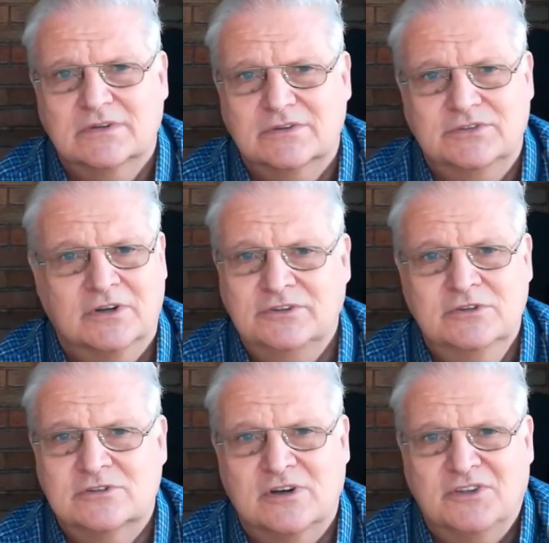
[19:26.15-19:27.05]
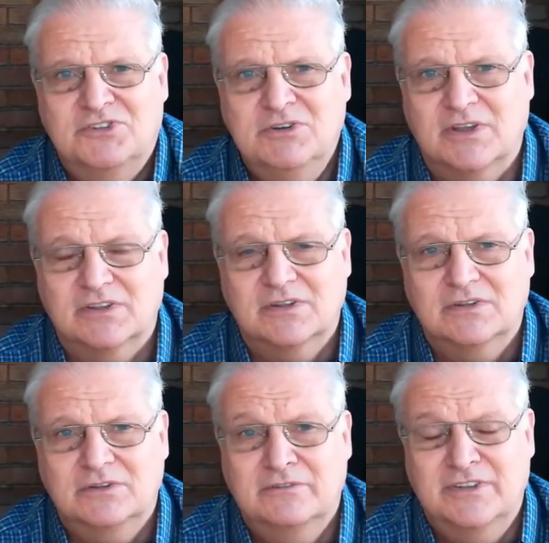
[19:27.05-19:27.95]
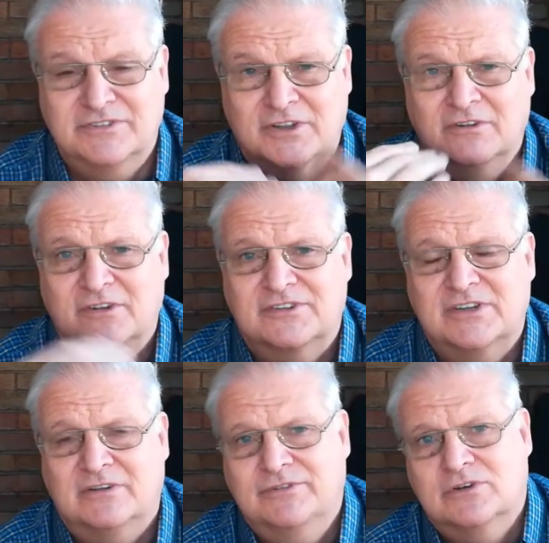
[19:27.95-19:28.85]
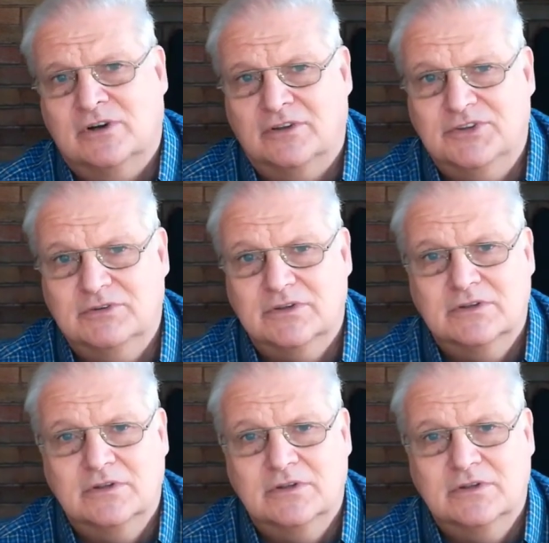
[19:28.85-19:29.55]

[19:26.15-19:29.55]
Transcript: "John, you can't do it. You just told yourself you can't do it."